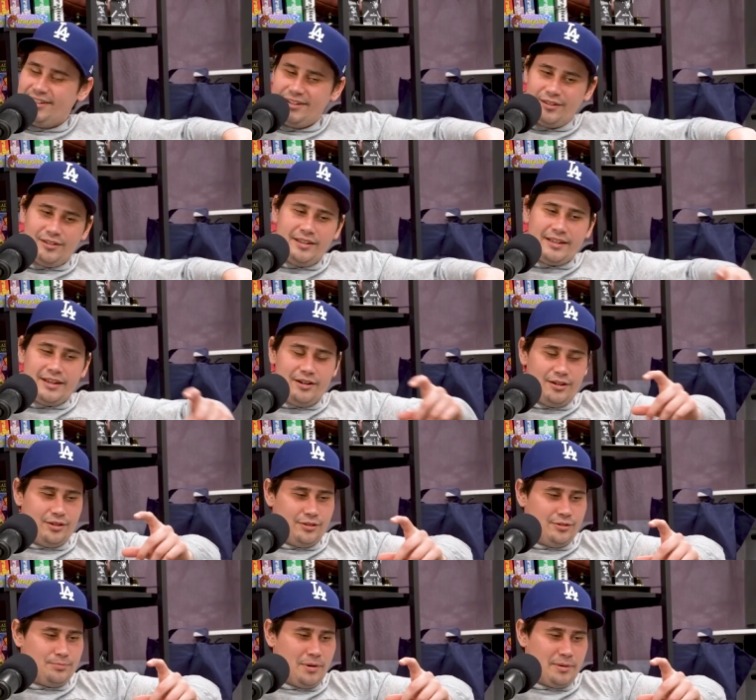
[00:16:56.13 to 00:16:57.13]
or like I don't know.
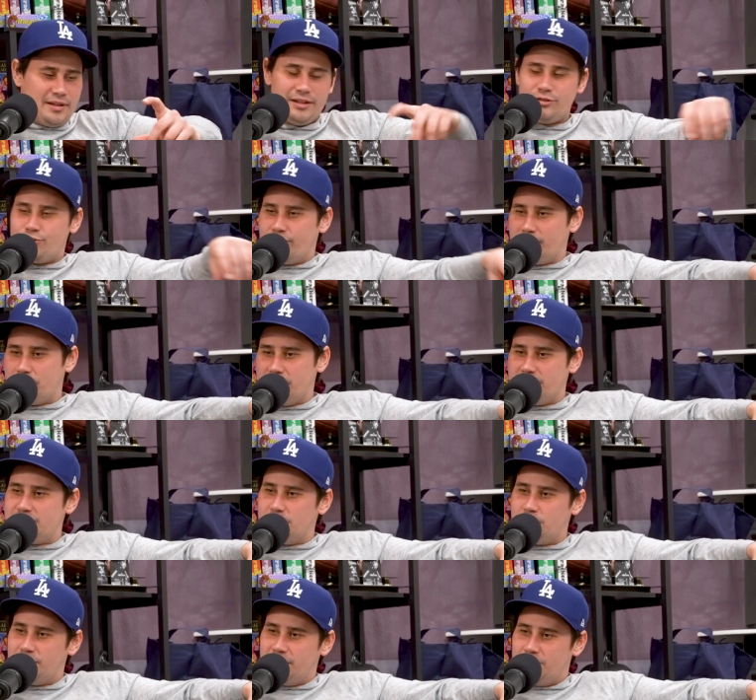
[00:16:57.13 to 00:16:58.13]
You probably can't drink
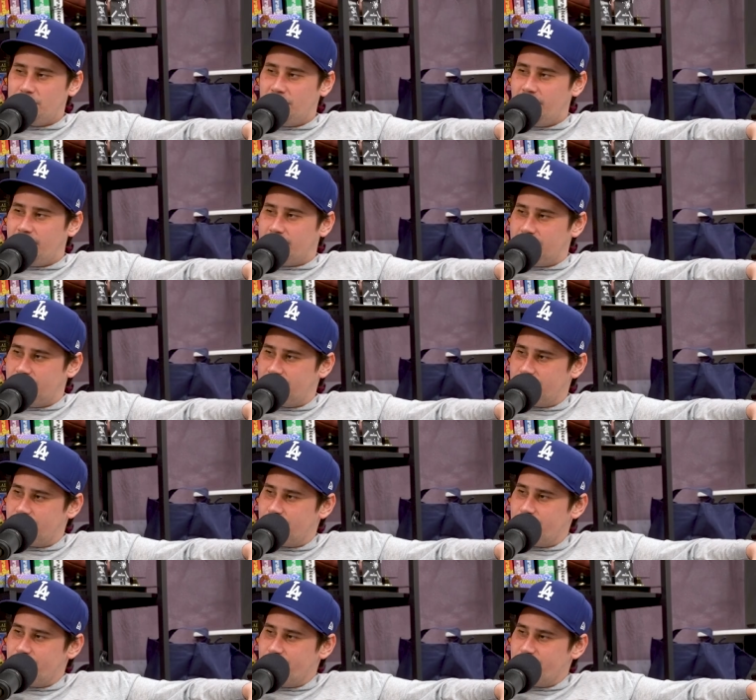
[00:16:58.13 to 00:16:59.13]
PCP, but like
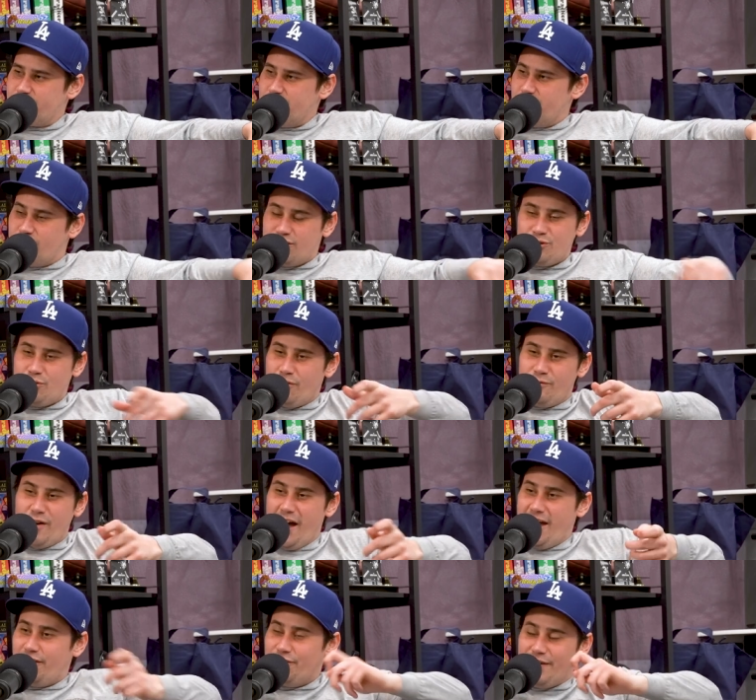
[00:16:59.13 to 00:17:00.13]
you know, you do a
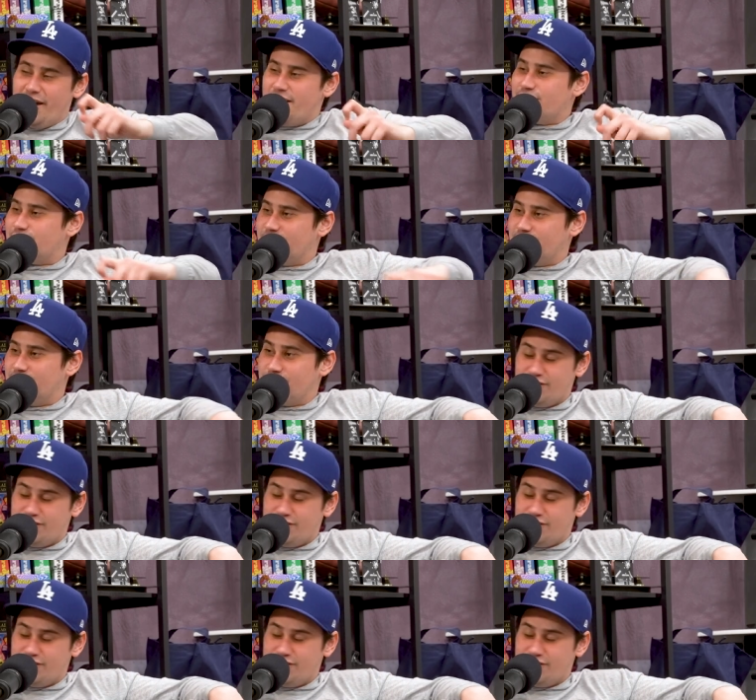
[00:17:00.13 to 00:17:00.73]
vial of acid. Yeah,